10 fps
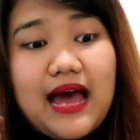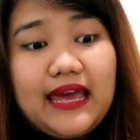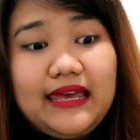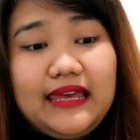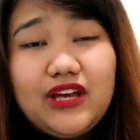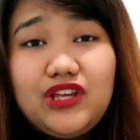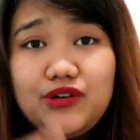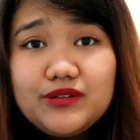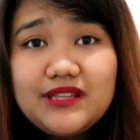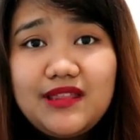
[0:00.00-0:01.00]
I
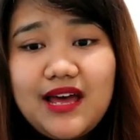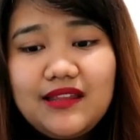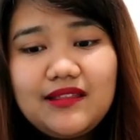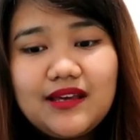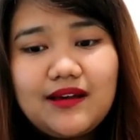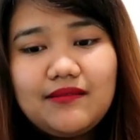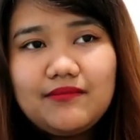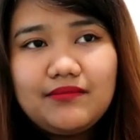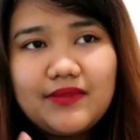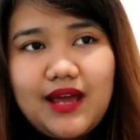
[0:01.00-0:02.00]
use that, like
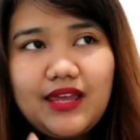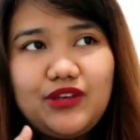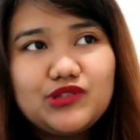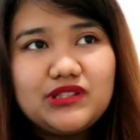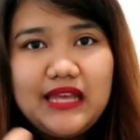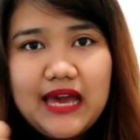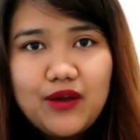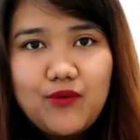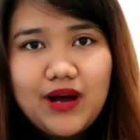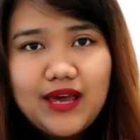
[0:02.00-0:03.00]
I use
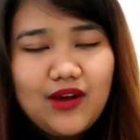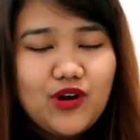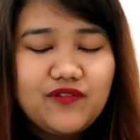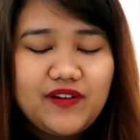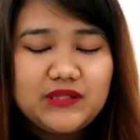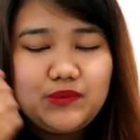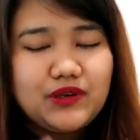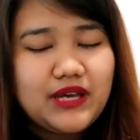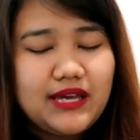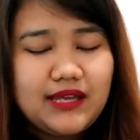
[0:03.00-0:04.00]
DIY on
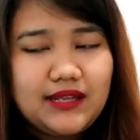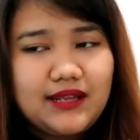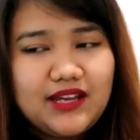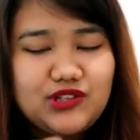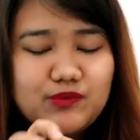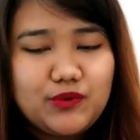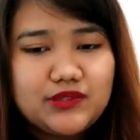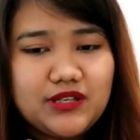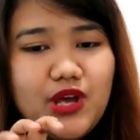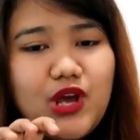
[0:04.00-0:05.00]
Facebook, and I just
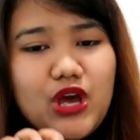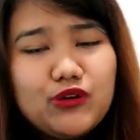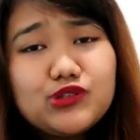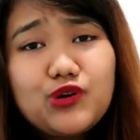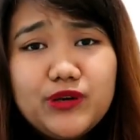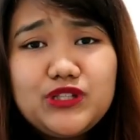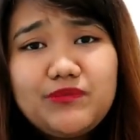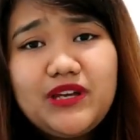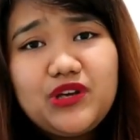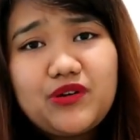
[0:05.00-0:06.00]
posted who's going
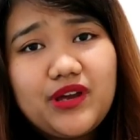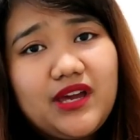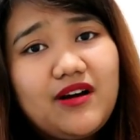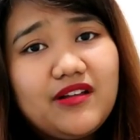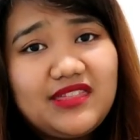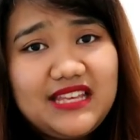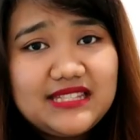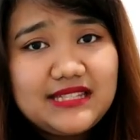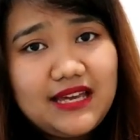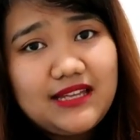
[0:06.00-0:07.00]
to be in Korea on
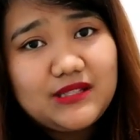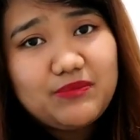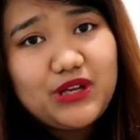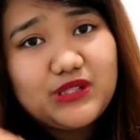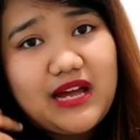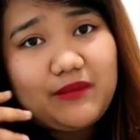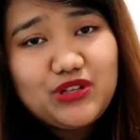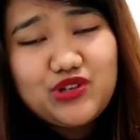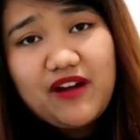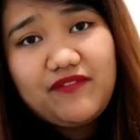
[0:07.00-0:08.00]
these dates because I'll
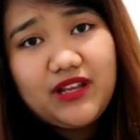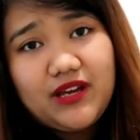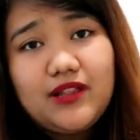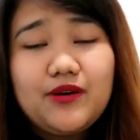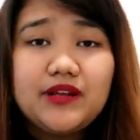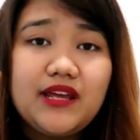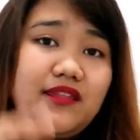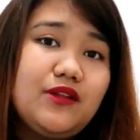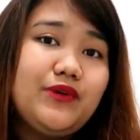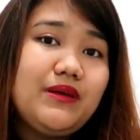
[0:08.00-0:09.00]
be traveling alone.
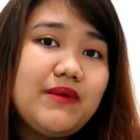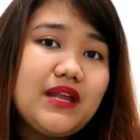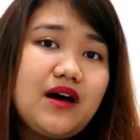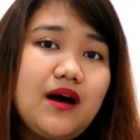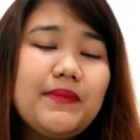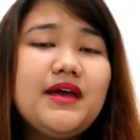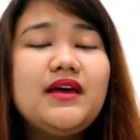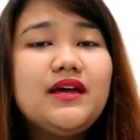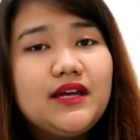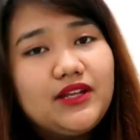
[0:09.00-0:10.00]
And then we met up
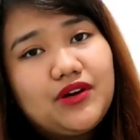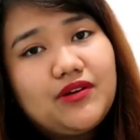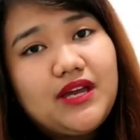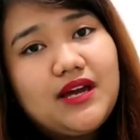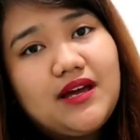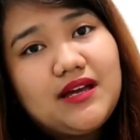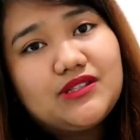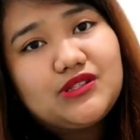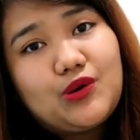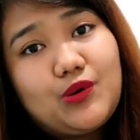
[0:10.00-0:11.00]
in Korea,
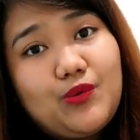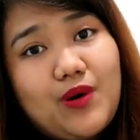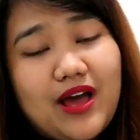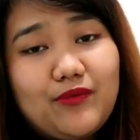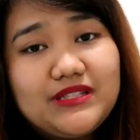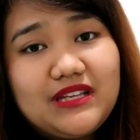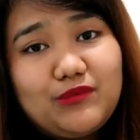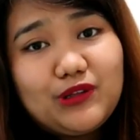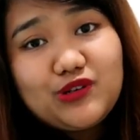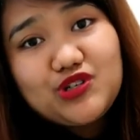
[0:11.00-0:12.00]
so I was
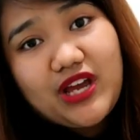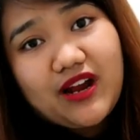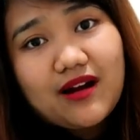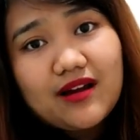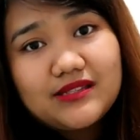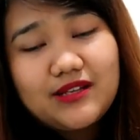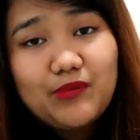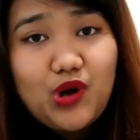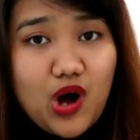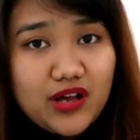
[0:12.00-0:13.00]
able to share
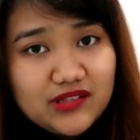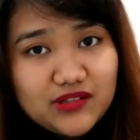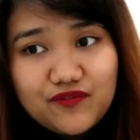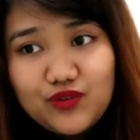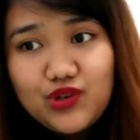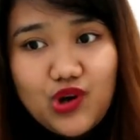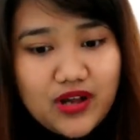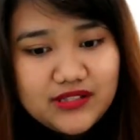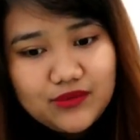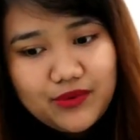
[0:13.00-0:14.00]
some cost, food
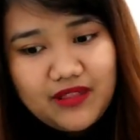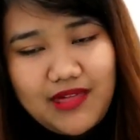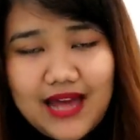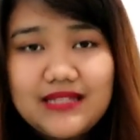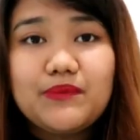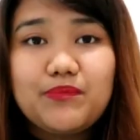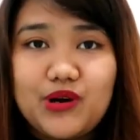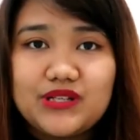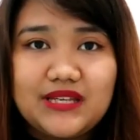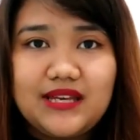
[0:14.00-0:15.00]
cost, with that
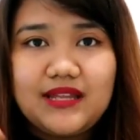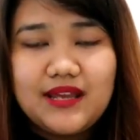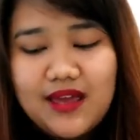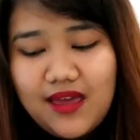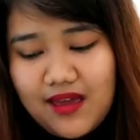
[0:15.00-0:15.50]
person.